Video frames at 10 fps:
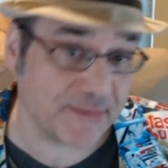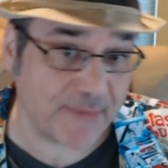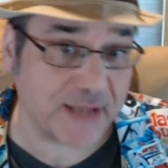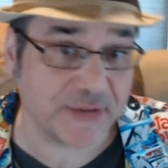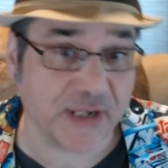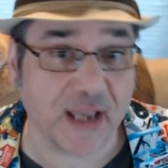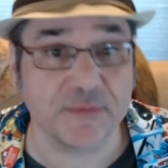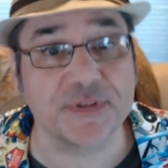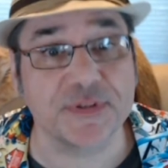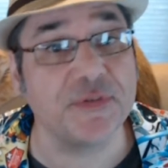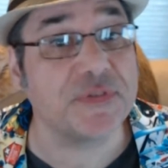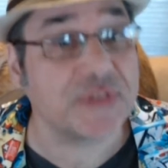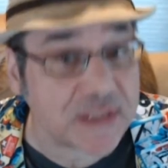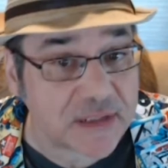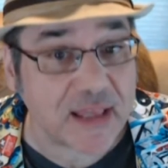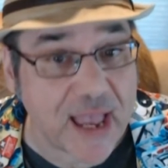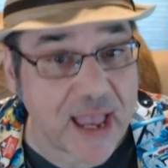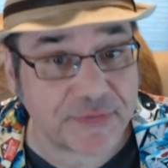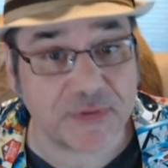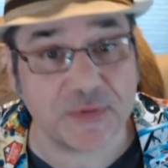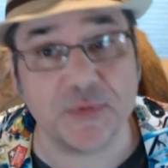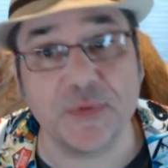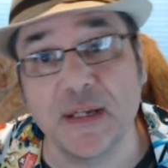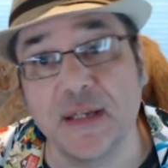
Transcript: of magic items. So you still have to